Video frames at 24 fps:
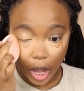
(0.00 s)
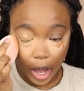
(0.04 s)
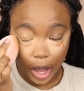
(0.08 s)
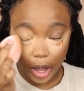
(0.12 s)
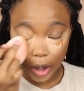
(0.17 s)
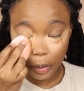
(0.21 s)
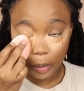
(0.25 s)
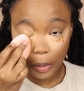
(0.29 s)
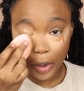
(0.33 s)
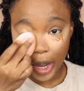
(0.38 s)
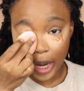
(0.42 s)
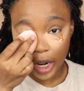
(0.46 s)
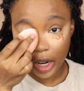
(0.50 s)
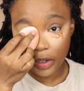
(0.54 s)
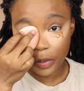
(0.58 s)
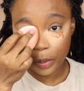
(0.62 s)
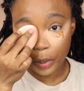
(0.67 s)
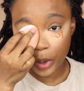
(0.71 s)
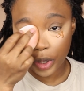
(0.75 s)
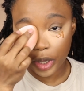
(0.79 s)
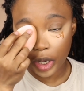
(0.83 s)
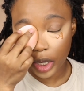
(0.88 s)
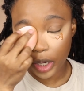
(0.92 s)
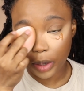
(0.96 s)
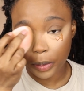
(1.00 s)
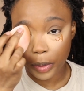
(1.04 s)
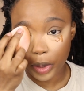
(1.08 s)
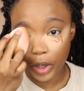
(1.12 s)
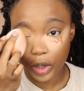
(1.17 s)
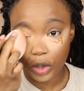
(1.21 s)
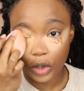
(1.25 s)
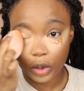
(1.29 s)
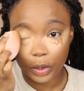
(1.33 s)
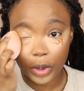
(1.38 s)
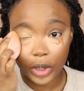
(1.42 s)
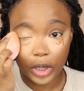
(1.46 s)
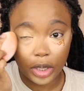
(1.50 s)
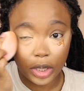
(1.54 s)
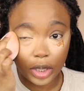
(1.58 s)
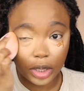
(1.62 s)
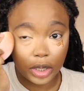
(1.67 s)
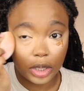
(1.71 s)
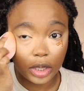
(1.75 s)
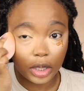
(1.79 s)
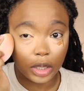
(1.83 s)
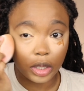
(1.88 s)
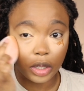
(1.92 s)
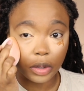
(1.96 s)
I might have put a bit too much
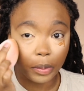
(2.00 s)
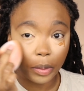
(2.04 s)
concealer,